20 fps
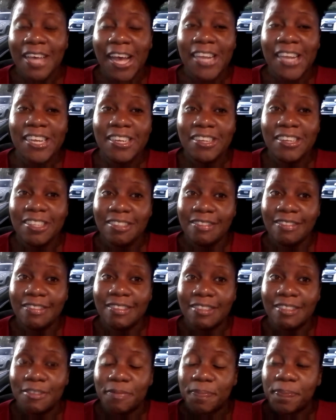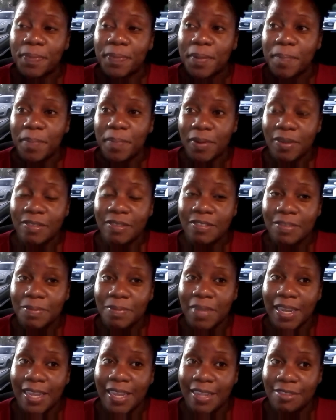And this person,
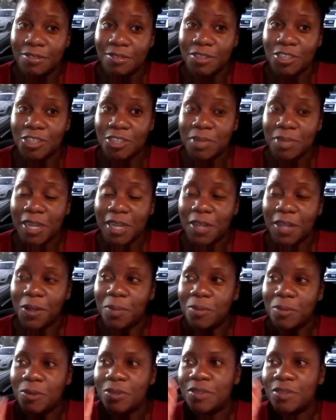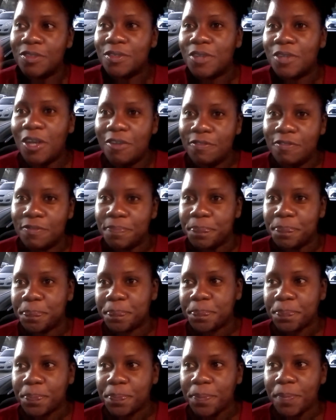my last relationship that I come out of,
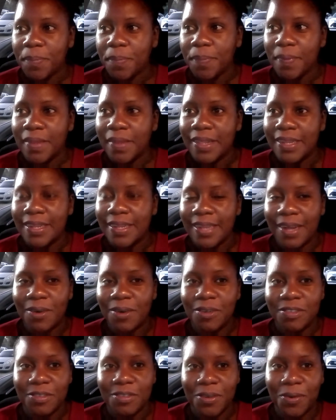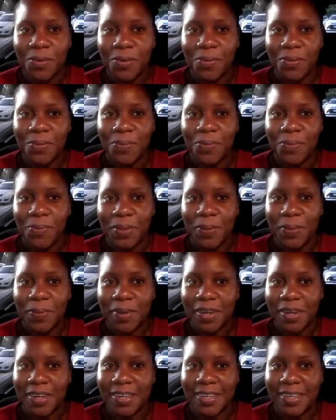that was how we
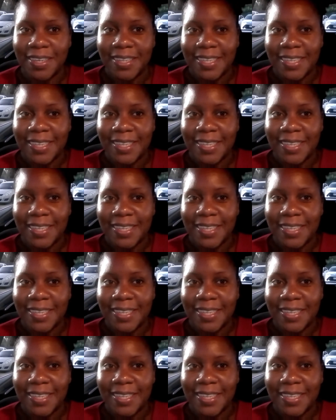were.